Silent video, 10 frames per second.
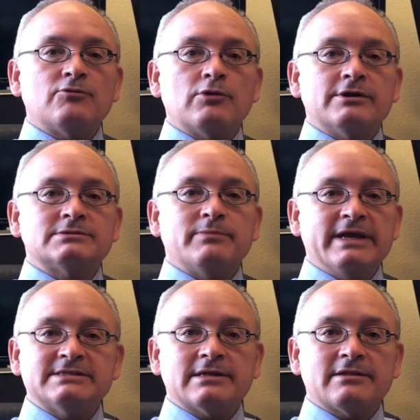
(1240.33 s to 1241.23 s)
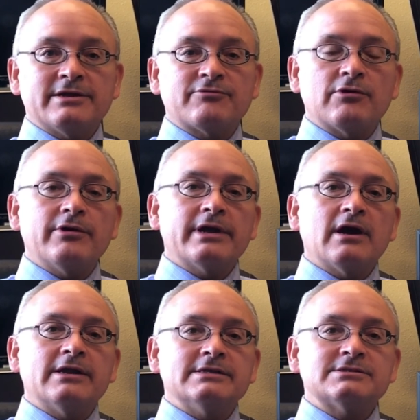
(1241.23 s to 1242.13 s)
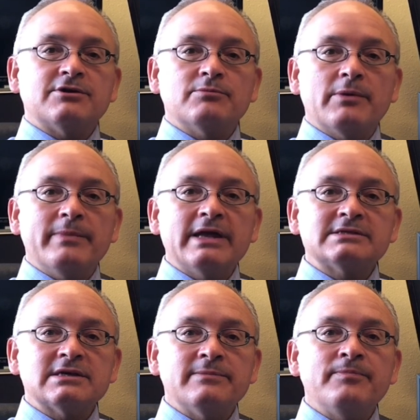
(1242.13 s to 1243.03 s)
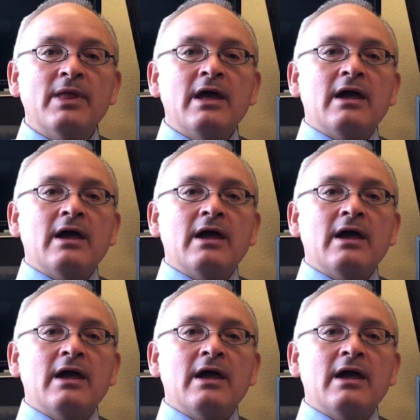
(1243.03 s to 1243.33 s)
where it's basically growing on its own momentum,